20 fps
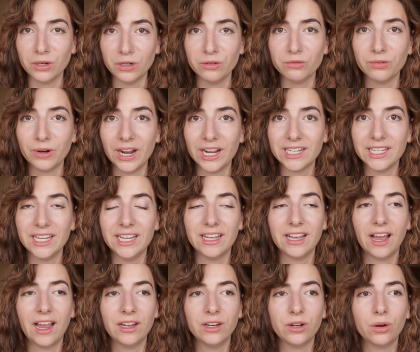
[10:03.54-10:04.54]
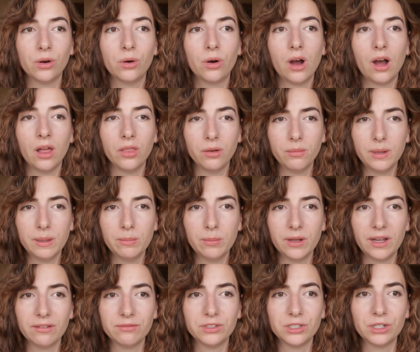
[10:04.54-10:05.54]
nerve-wracking. I know other
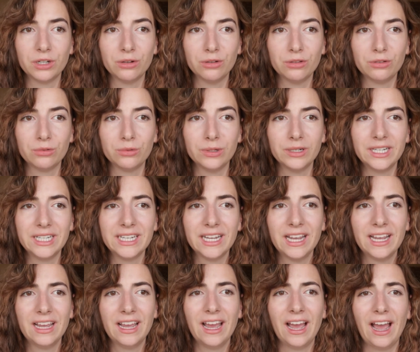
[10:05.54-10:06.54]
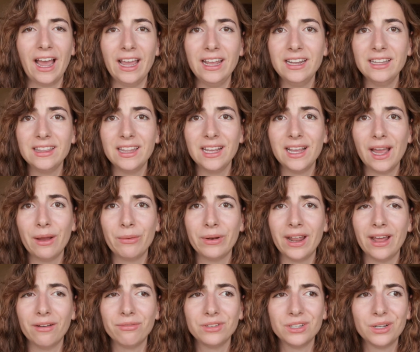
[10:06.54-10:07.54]
people have to go through it. I didn't think I would
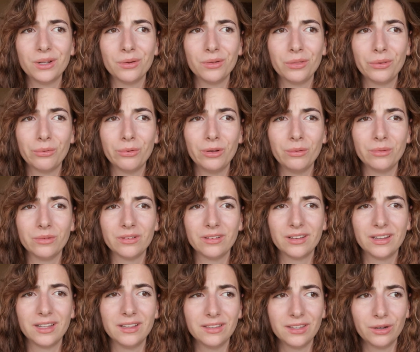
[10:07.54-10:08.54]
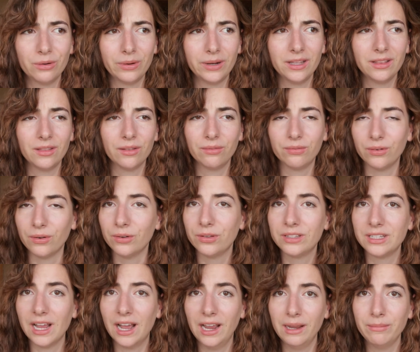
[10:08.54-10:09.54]
have to go through it, considering the
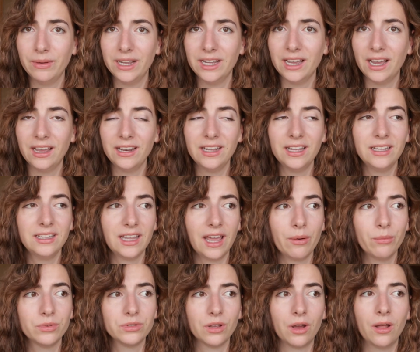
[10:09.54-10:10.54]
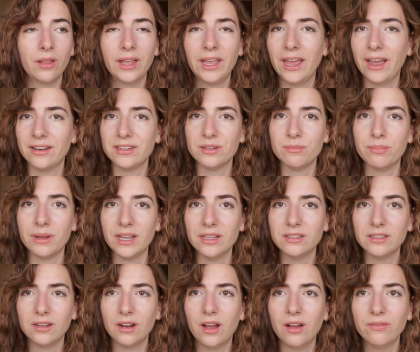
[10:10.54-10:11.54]
first time I got in, that was all I had to
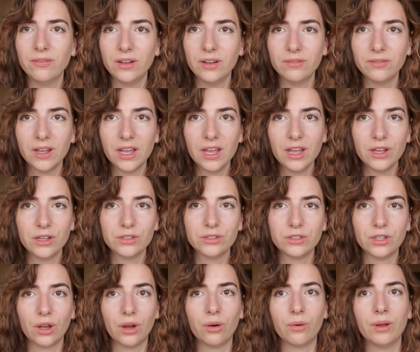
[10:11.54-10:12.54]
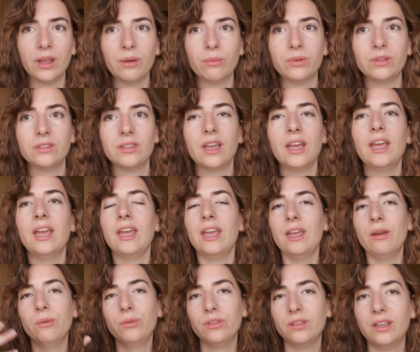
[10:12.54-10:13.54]
base it off of. So it was
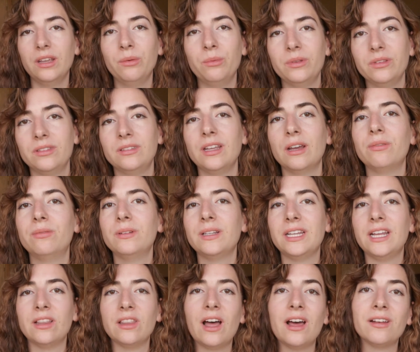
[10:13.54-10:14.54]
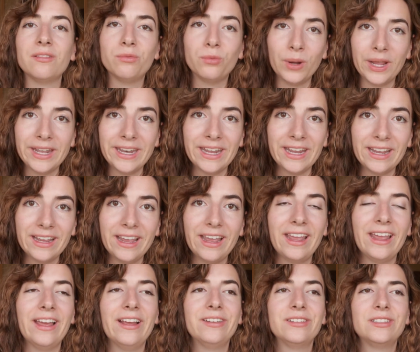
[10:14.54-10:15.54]
definitely a lot of waiting
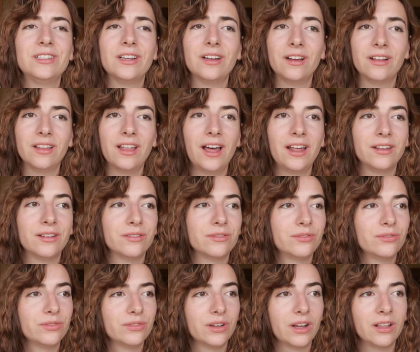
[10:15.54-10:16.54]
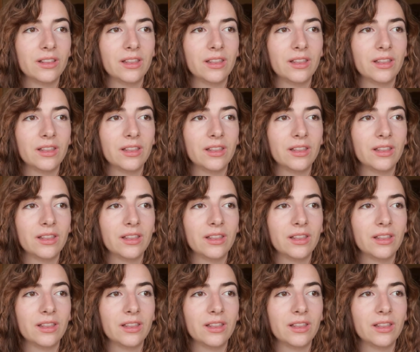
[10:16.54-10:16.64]
and a lot of